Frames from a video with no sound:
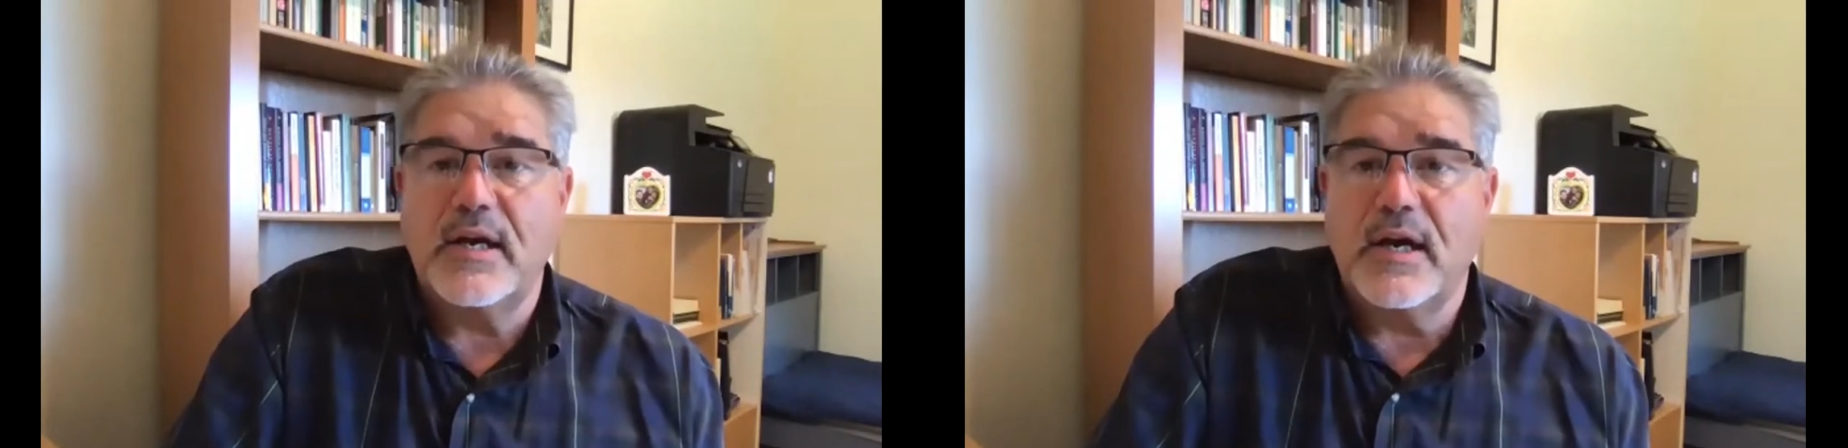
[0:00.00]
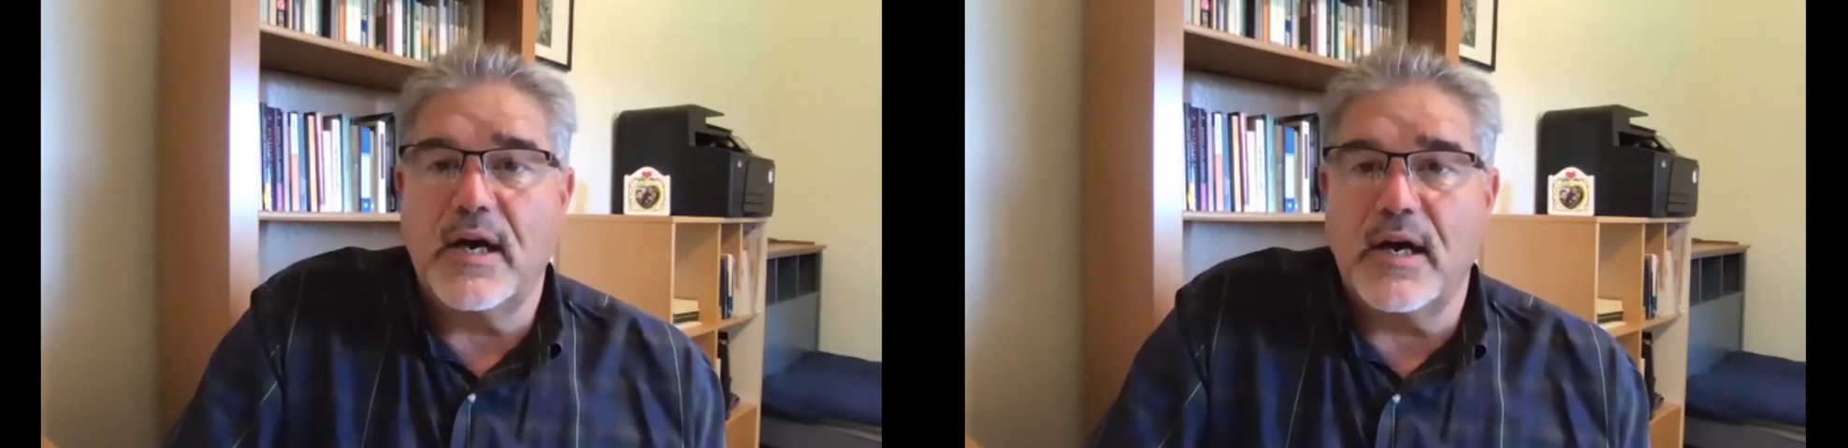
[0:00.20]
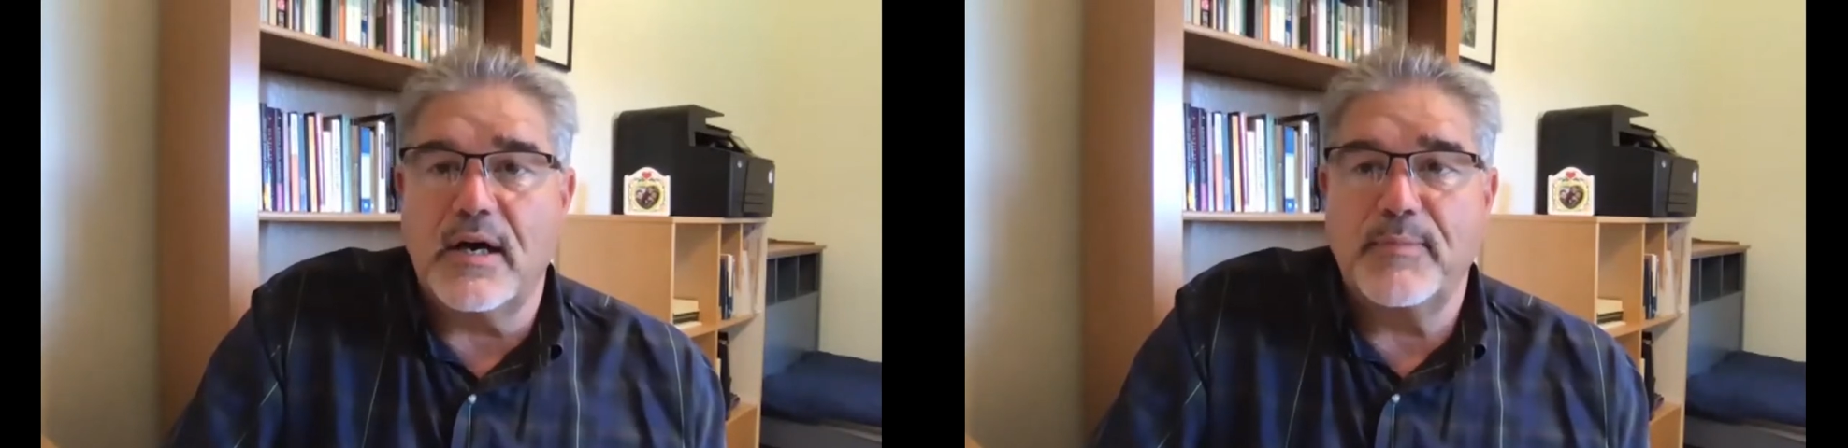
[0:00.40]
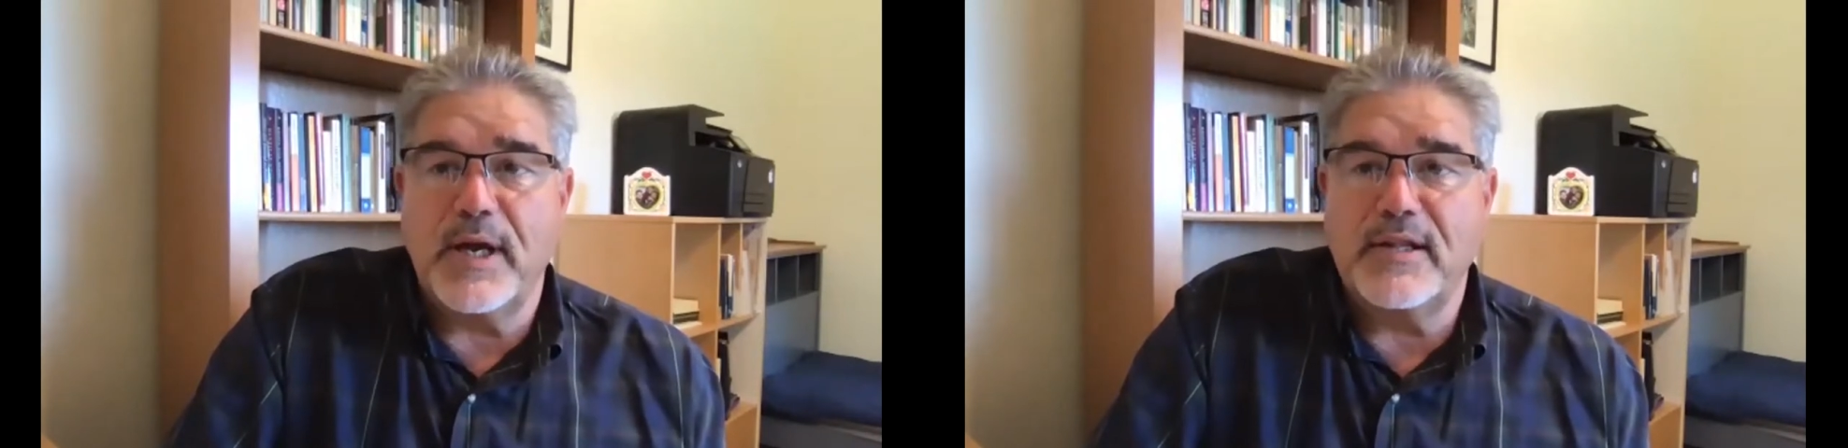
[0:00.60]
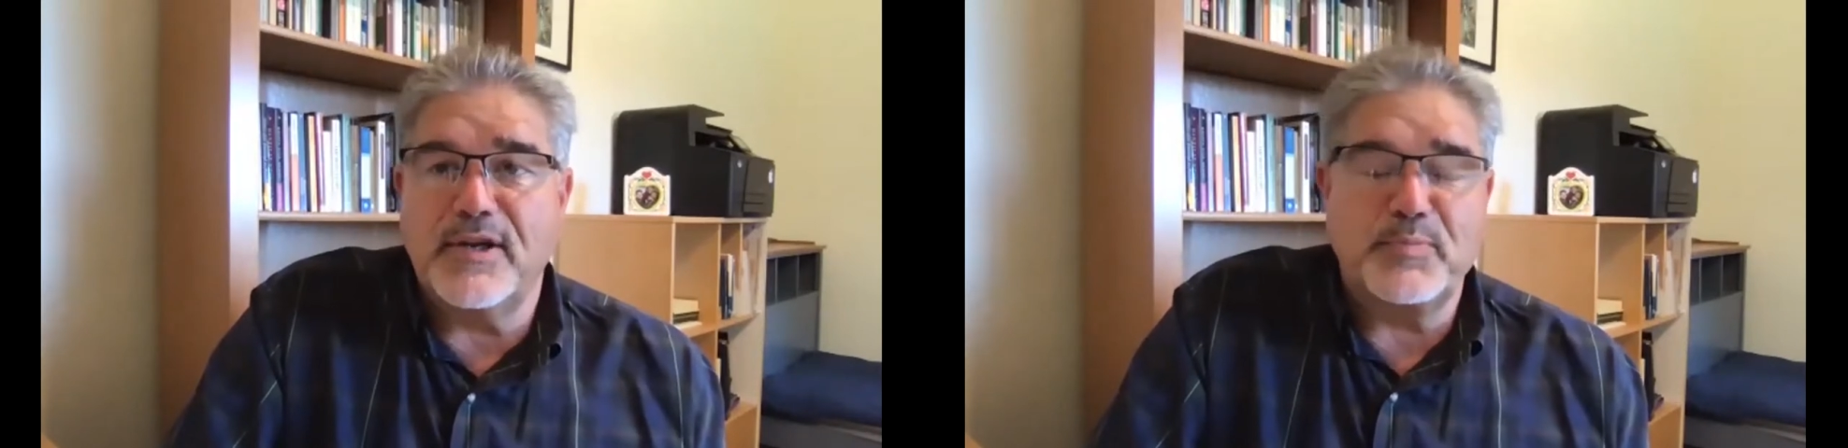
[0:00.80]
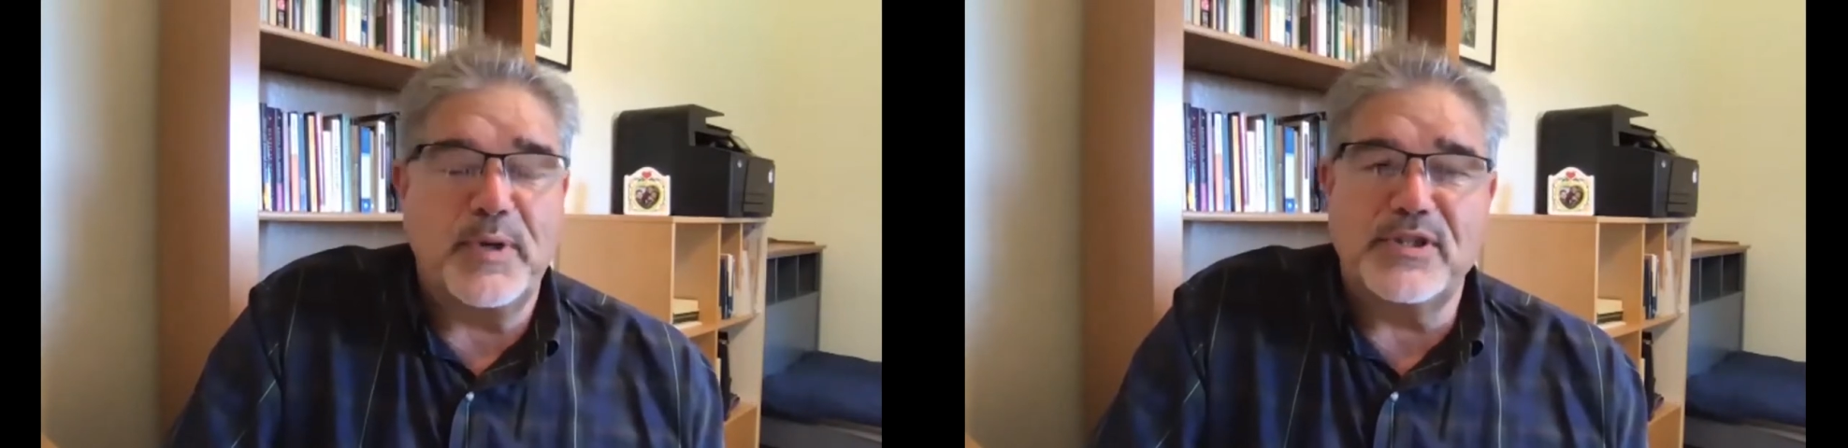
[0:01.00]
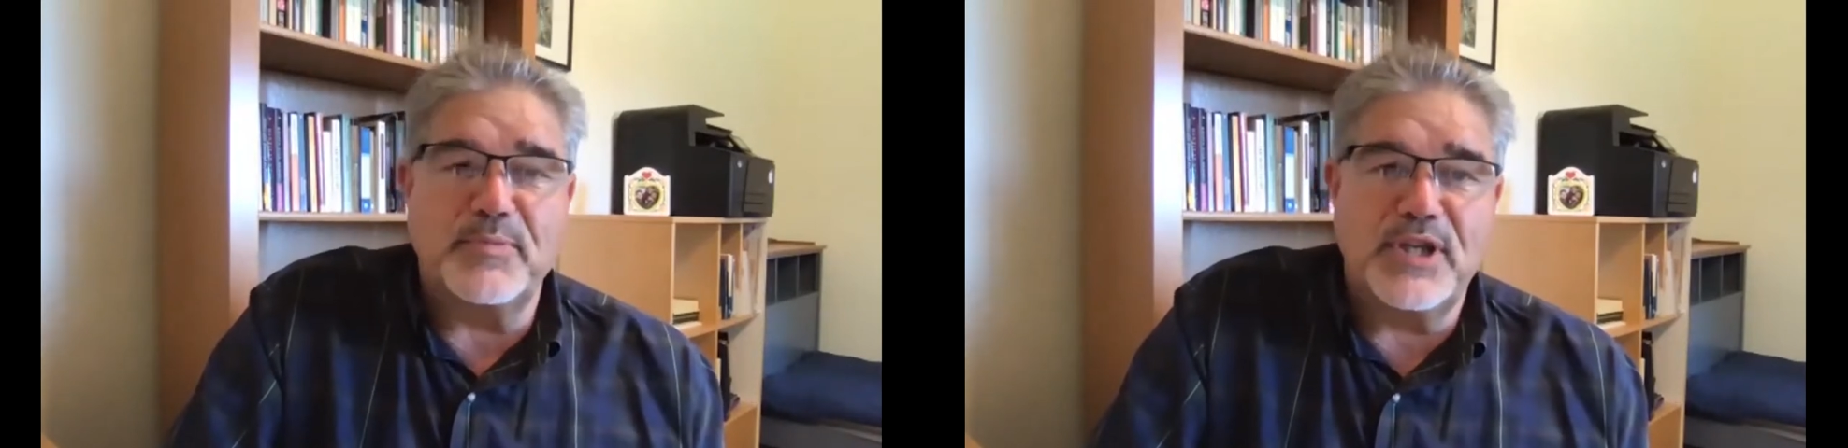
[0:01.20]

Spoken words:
And there's been some